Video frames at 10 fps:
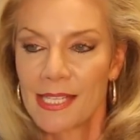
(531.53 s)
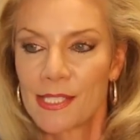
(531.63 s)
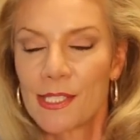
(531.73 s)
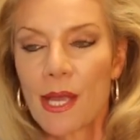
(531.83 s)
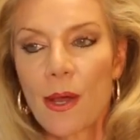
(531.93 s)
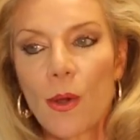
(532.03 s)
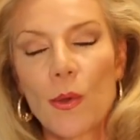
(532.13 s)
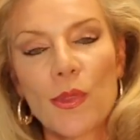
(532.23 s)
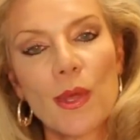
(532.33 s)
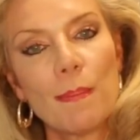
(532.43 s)

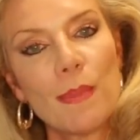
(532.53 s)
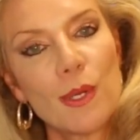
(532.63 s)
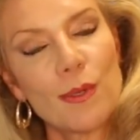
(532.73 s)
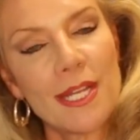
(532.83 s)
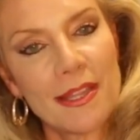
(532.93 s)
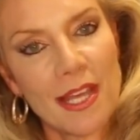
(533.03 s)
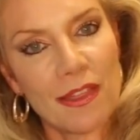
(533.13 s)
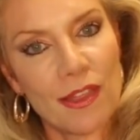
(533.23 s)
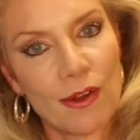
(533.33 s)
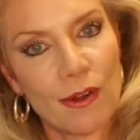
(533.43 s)
So the moon in the
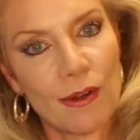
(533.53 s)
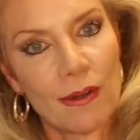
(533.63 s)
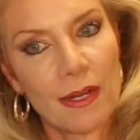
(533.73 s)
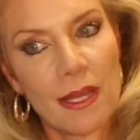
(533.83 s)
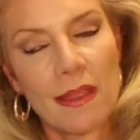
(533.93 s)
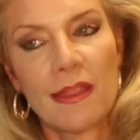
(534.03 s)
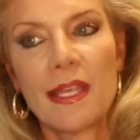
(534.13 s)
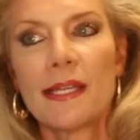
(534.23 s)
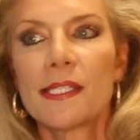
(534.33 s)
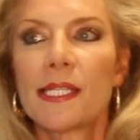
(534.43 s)
third,
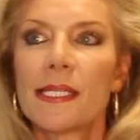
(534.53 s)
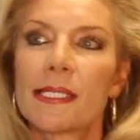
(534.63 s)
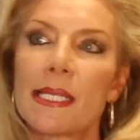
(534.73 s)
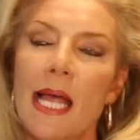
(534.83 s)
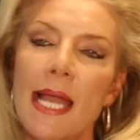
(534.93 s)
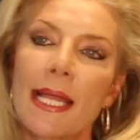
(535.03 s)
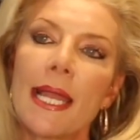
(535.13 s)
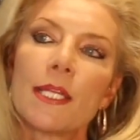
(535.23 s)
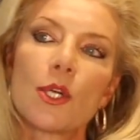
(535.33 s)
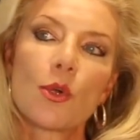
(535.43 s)
this is like
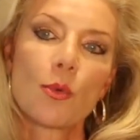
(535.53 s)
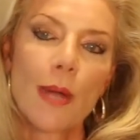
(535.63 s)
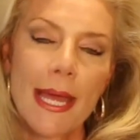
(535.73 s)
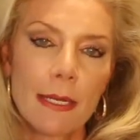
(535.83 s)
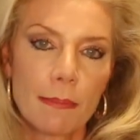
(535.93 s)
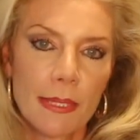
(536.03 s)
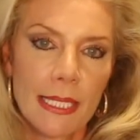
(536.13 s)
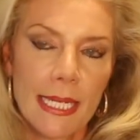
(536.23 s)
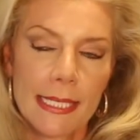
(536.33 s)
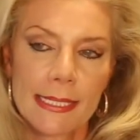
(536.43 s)

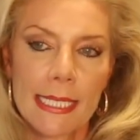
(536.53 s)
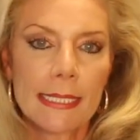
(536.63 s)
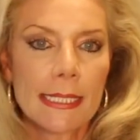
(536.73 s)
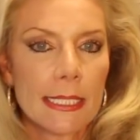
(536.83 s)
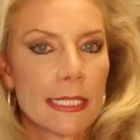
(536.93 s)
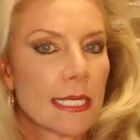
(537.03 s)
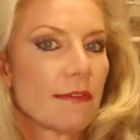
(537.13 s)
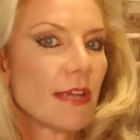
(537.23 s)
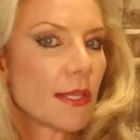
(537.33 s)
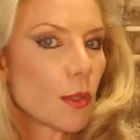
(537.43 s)
incredibly
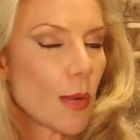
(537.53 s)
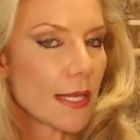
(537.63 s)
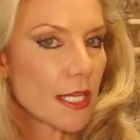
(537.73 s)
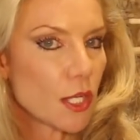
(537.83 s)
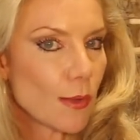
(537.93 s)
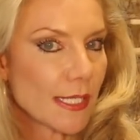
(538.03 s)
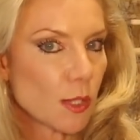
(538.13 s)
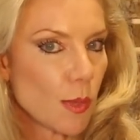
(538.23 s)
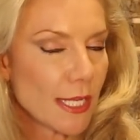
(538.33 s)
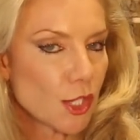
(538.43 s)
sensitive in the way that you
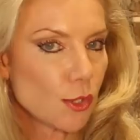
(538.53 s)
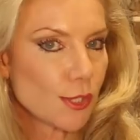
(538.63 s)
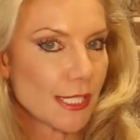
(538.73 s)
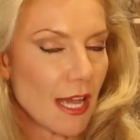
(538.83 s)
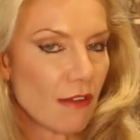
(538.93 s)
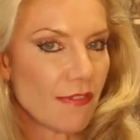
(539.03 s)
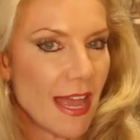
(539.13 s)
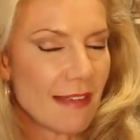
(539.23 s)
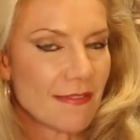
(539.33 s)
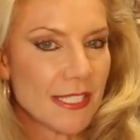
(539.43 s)
express yourself,
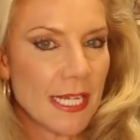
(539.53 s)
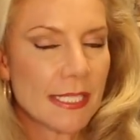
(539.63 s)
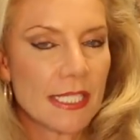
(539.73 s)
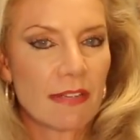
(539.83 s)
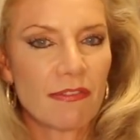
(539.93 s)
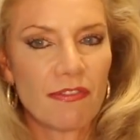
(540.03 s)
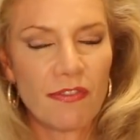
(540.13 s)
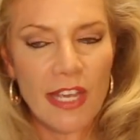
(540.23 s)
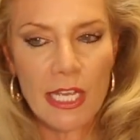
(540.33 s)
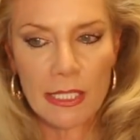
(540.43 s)
a sense of
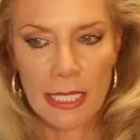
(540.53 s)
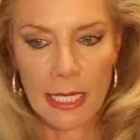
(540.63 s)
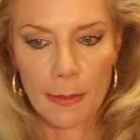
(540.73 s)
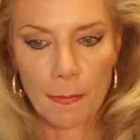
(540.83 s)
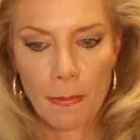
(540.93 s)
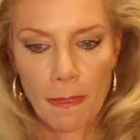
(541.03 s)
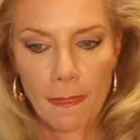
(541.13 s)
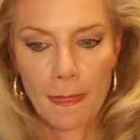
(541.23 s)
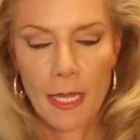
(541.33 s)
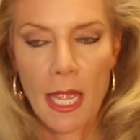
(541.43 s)
feeling
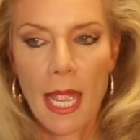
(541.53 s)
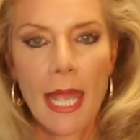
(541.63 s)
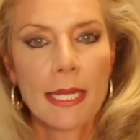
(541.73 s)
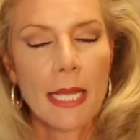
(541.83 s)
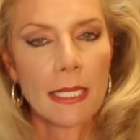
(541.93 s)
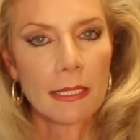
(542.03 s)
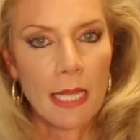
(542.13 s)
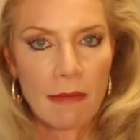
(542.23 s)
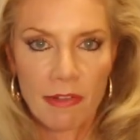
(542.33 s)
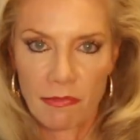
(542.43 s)
and a
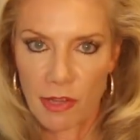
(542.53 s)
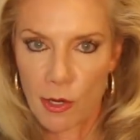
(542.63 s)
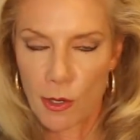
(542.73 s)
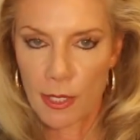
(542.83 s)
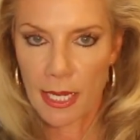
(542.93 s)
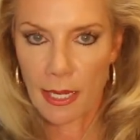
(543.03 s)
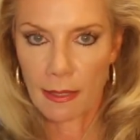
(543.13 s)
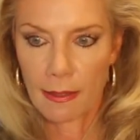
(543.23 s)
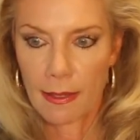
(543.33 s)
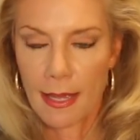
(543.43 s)
love of
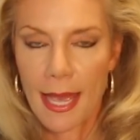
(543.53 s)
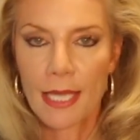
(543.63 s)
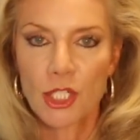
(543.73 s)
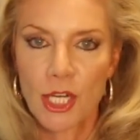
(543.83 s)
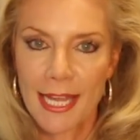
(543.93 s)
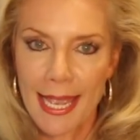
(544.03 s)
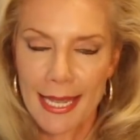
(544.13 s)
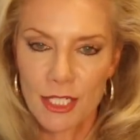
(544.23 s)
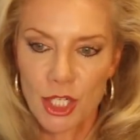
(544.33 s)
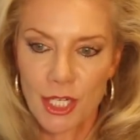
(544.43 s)
learning,
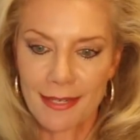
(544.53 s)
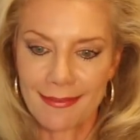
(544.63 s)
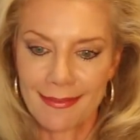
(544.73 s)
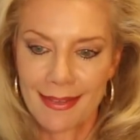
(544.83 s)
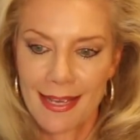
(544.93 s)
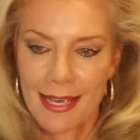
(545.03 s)
education,